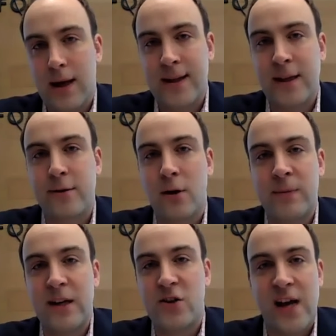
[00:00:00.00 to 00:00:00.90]
And that's going to
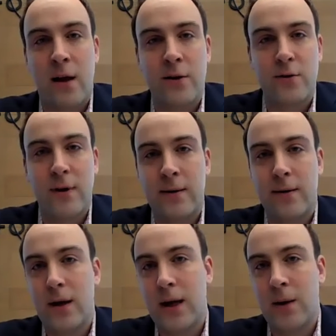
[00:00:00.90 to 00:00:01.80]
be a challenge, right?
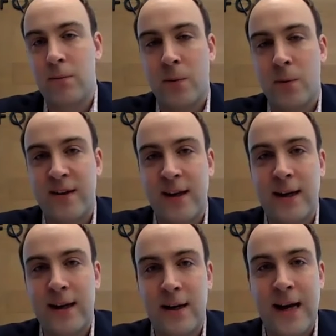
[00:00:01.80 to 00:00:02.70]
What we're
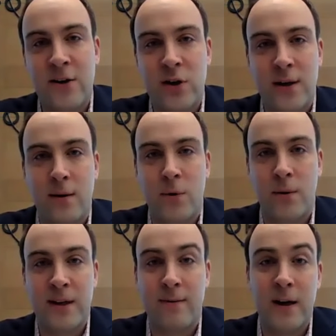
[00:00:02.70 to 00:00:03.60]
seeing here in Asia at the
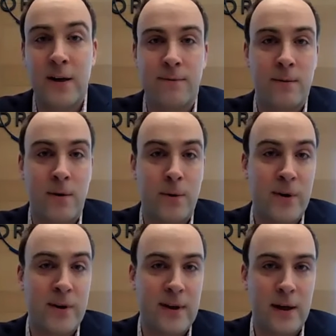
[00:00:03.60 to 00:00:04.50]
moment is very different from what
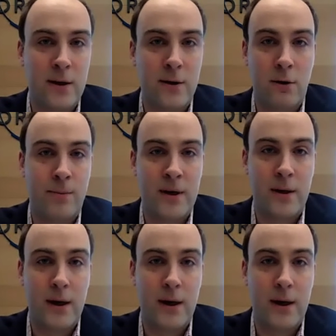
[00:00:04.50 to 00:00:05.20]
we're seeing in Europe